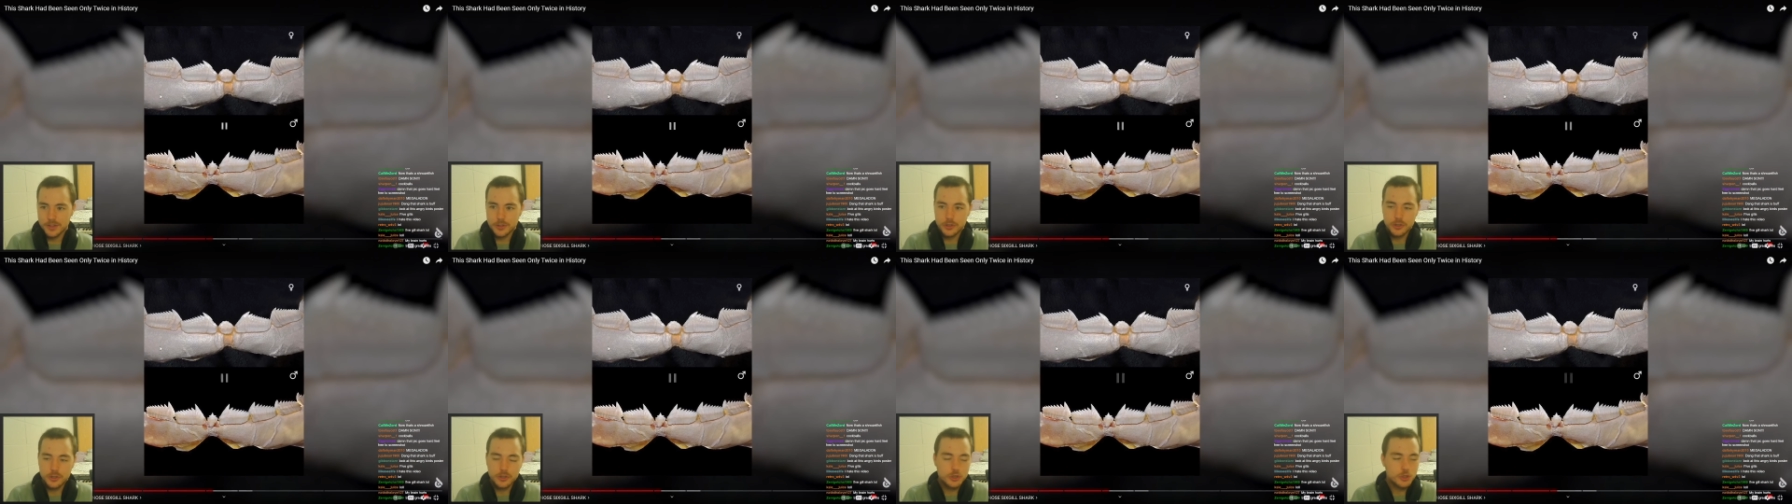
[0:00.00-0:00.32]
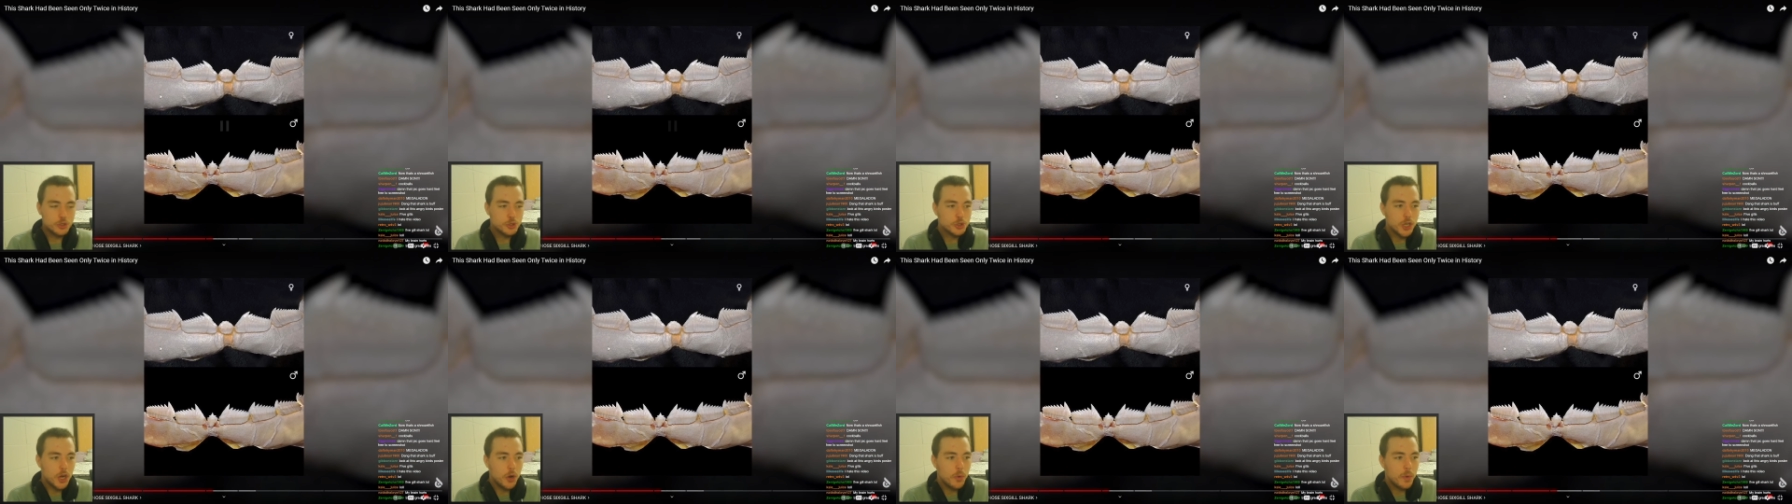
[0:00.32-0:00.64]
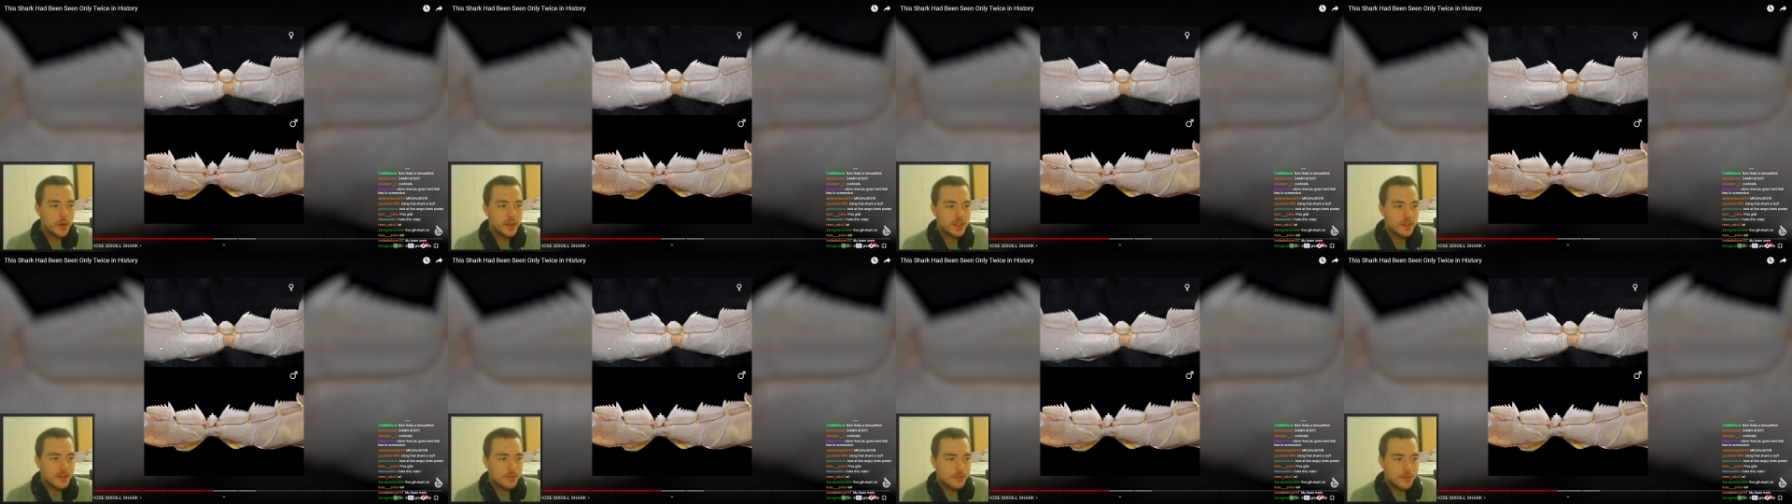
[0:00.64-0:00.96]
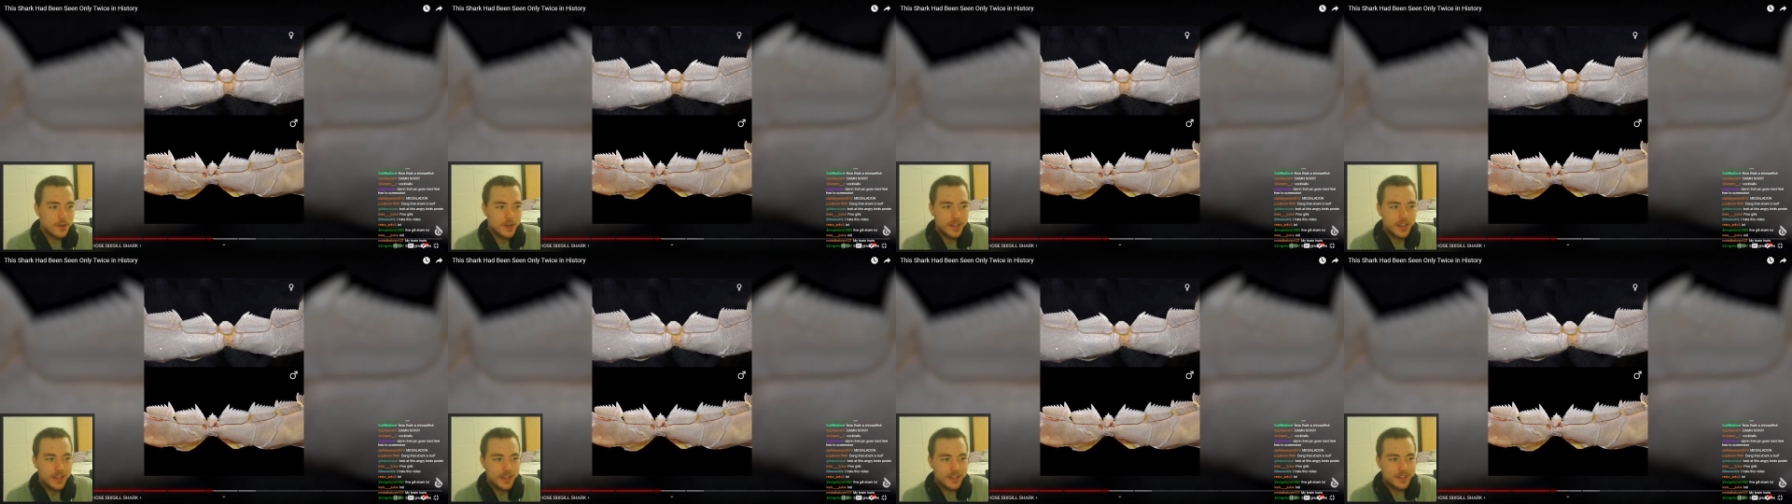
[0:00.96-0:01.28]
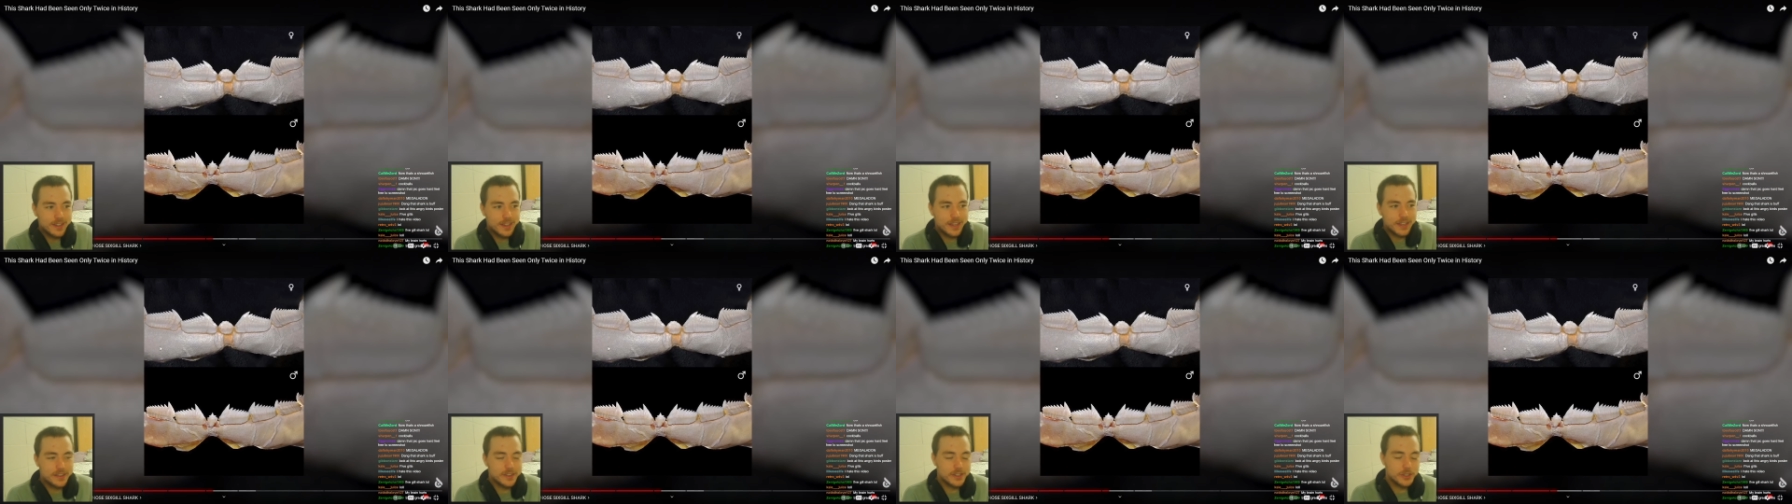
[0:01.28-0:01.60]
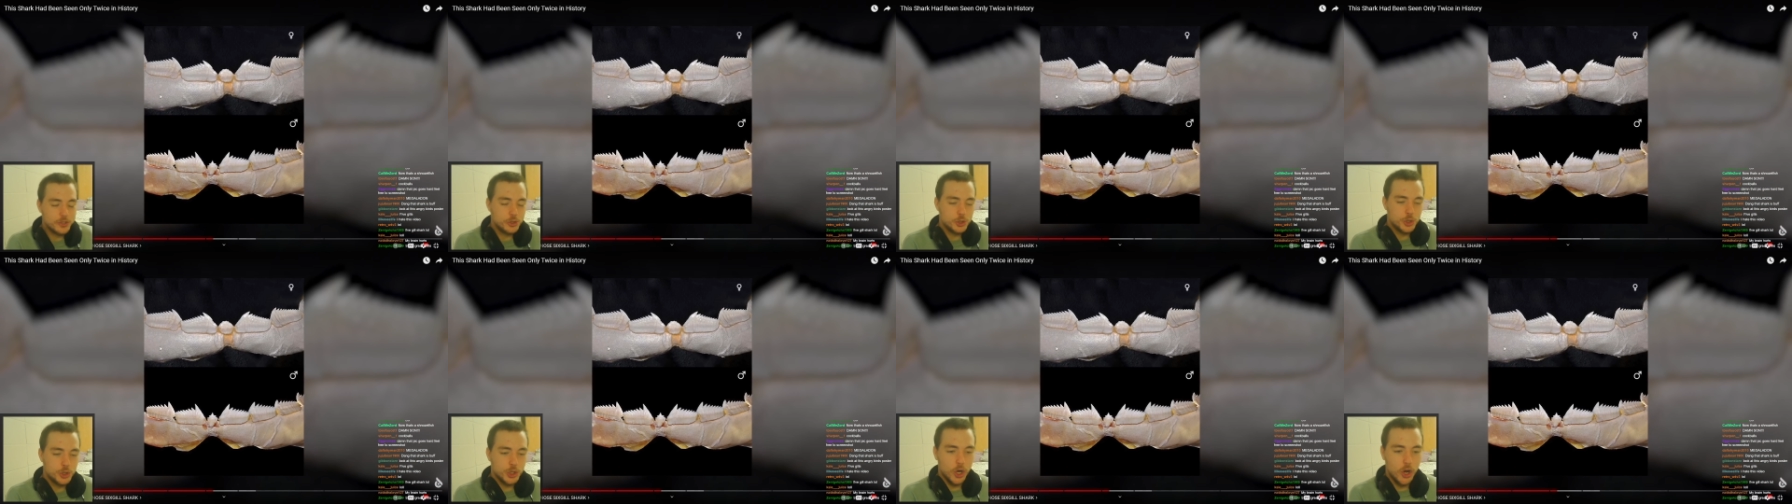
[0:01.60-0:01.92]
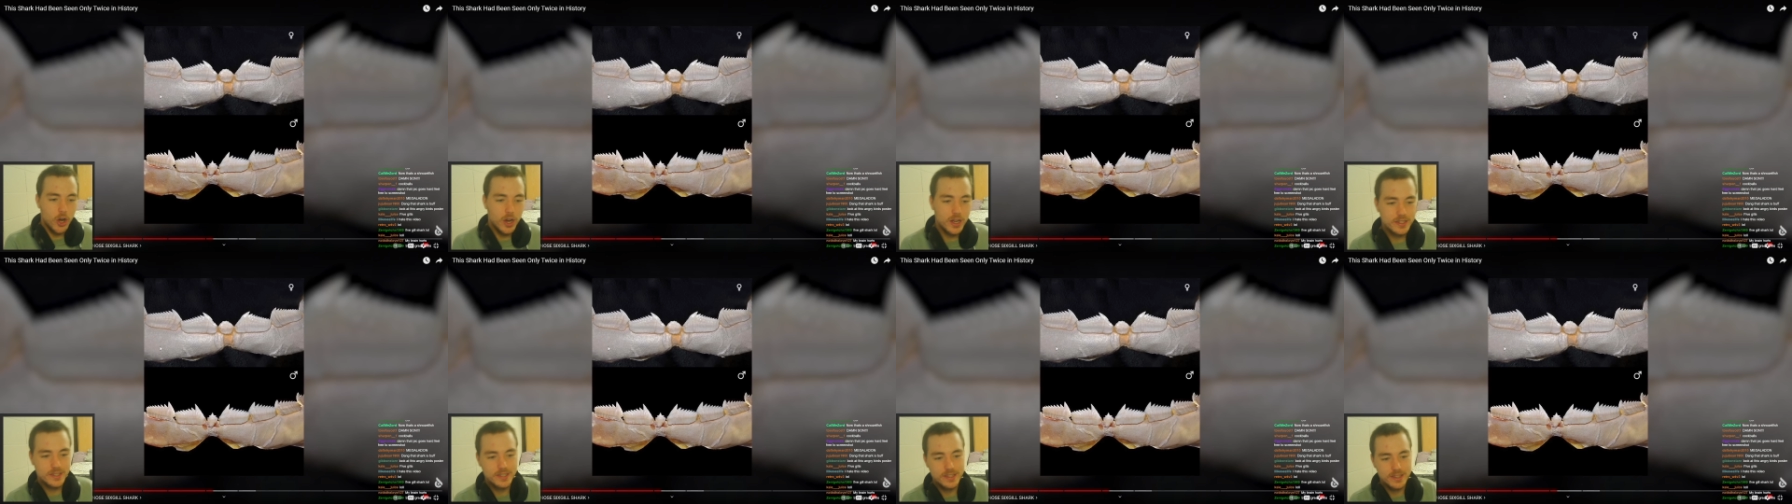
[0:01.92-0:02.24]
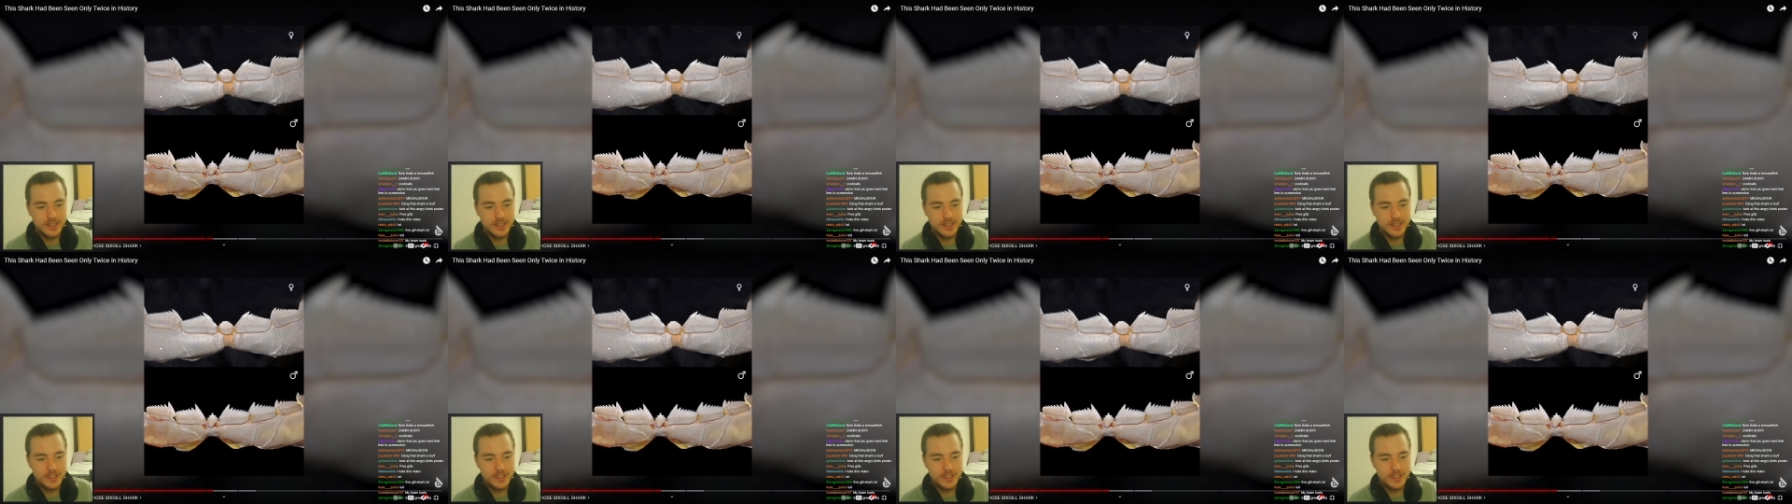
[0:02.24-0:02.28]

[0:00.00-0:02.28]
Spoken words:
just showing the fucking like the jaws